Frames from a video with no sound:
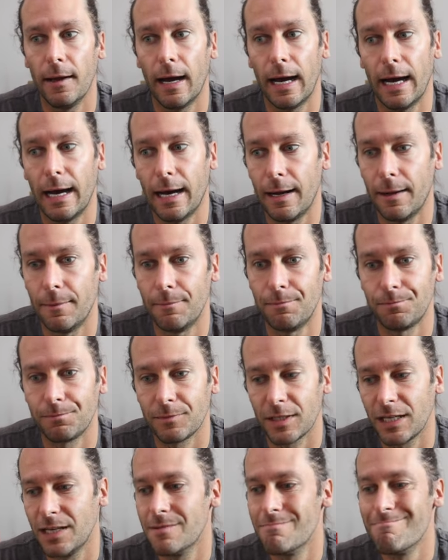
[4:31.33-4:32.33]
Um,
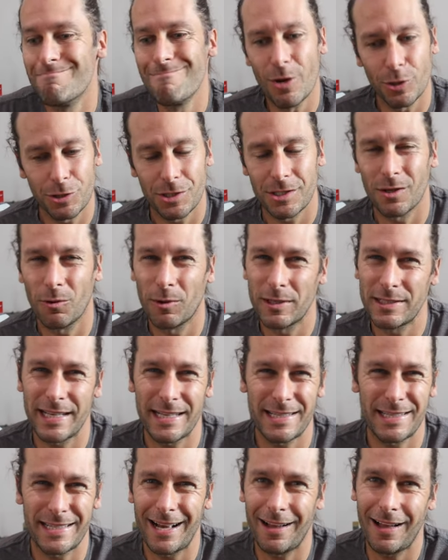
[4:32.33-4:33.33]
most of the ones
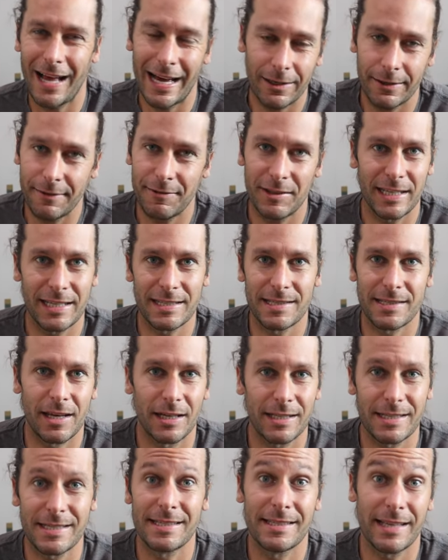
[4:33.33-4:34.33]
they sell, I don't even think
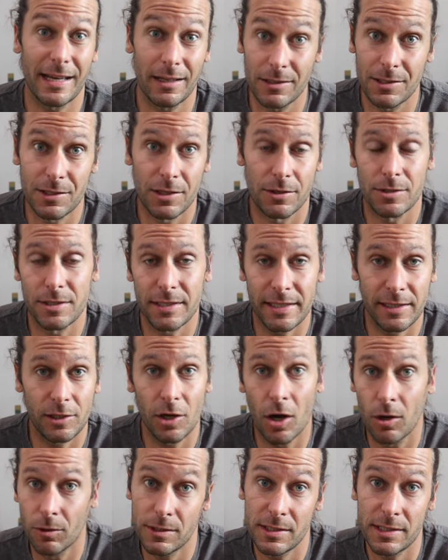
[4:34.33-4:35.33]
Skutt sells those
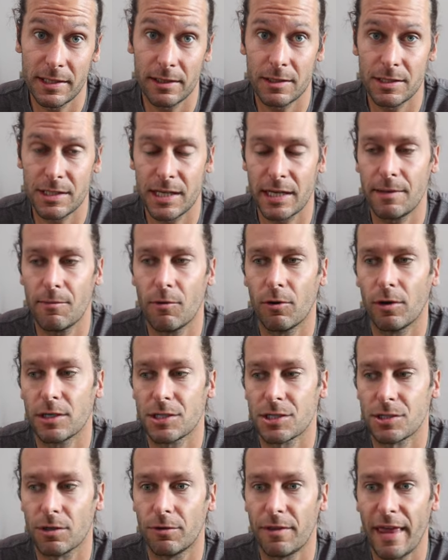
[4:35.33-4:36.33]
cone sitters anymore,
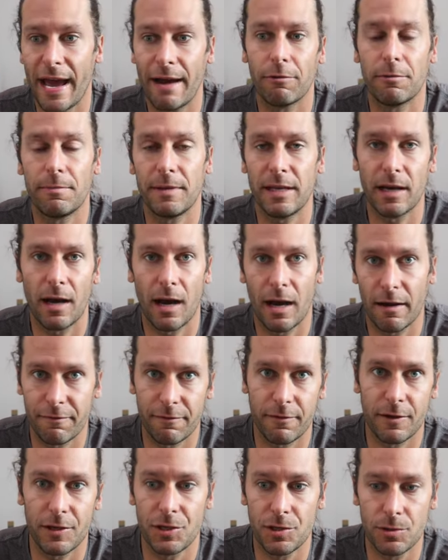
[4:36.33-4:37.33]
so that would be
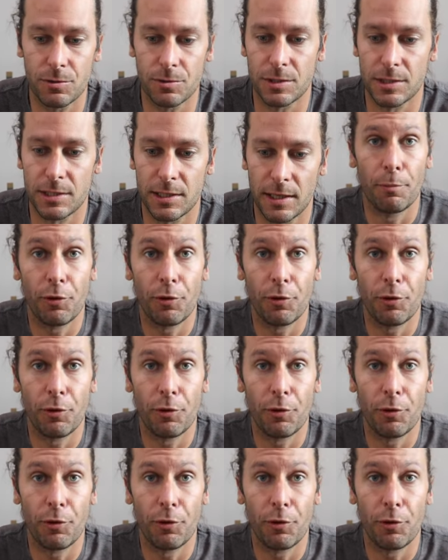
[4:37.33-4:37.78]
off a used.